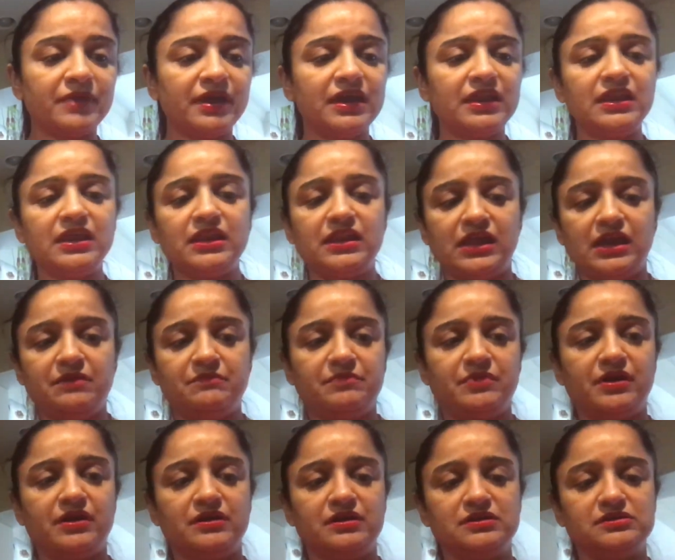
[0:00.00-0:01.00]
Any neem
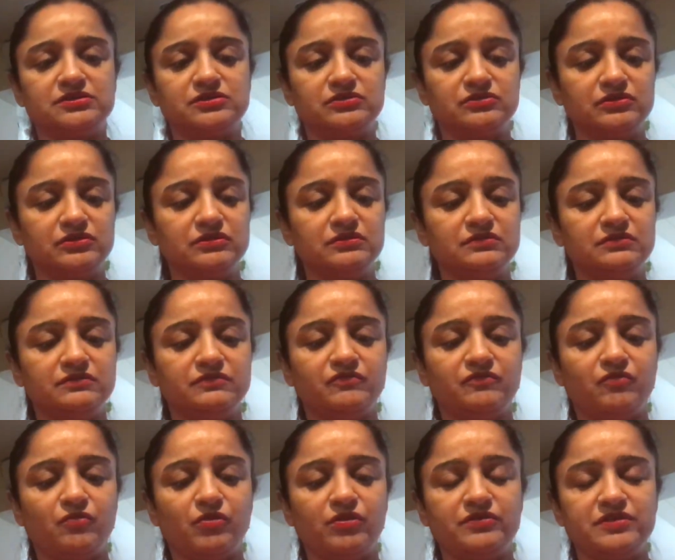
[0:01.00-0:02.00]
brand is good
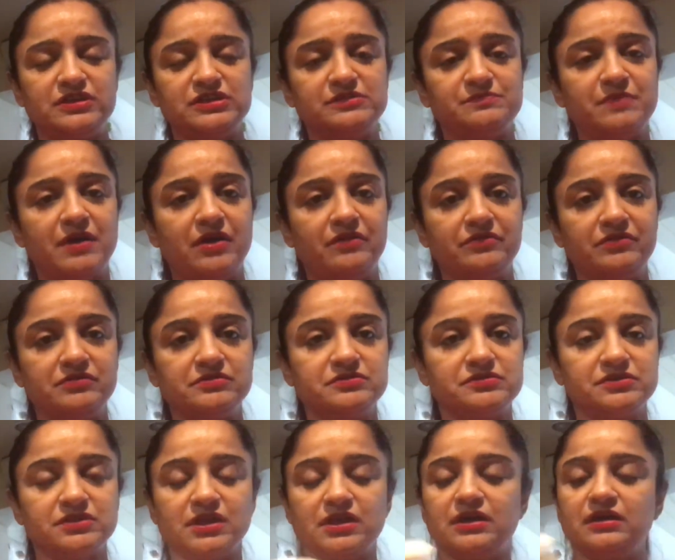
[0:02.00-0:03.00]
for these
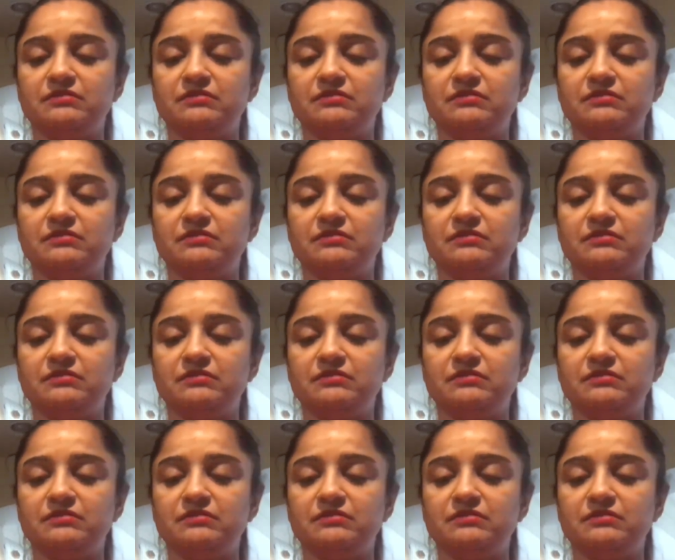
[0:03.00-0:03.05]
powders.